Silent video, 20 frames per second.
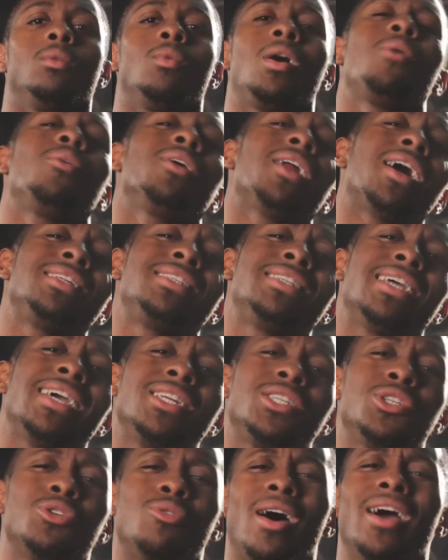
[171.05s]
Why would I
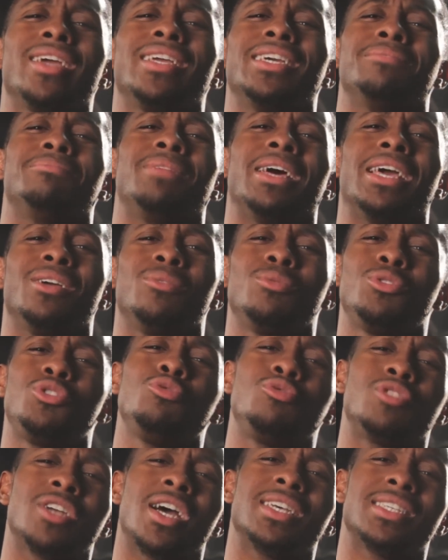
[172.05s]
change who I am? Like, what
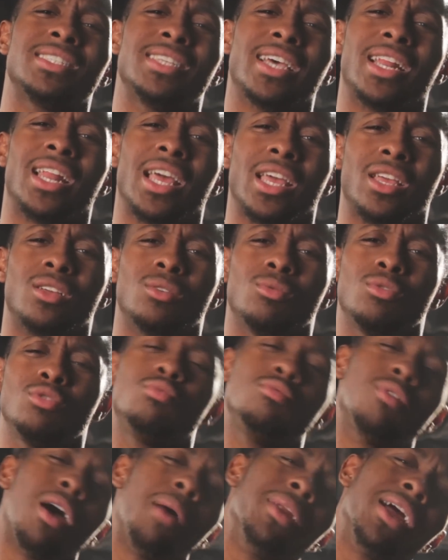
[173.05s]
you trying to say? Like,
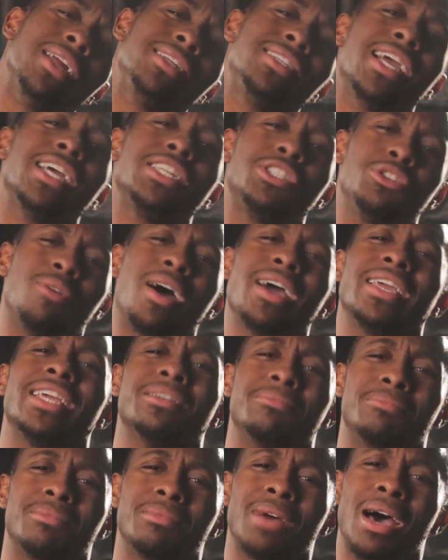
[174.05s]
why would I change who I
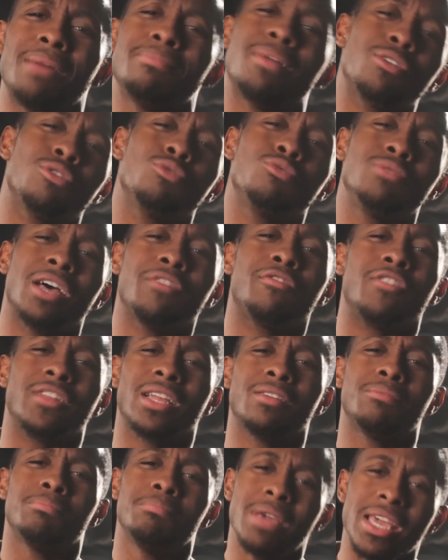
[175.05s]
am? I'm not doing nothing.
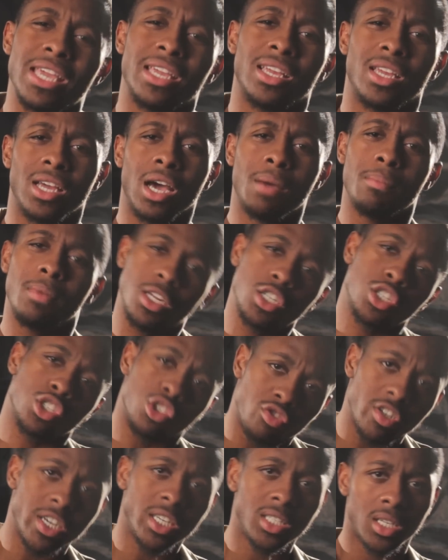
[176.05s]
That's me. I'm in the
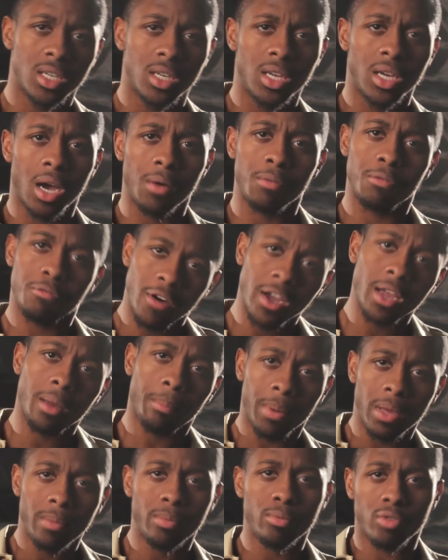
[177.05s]
streets. I'm
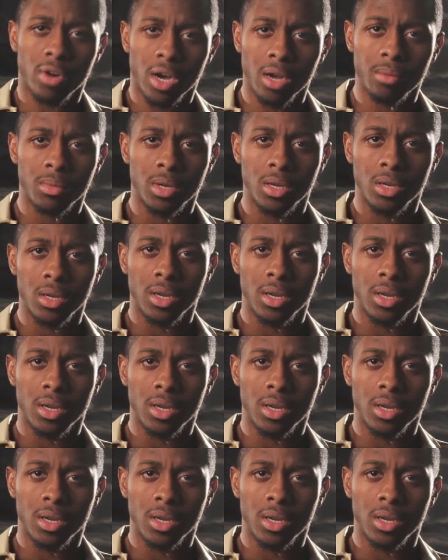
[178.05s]
fucking people up.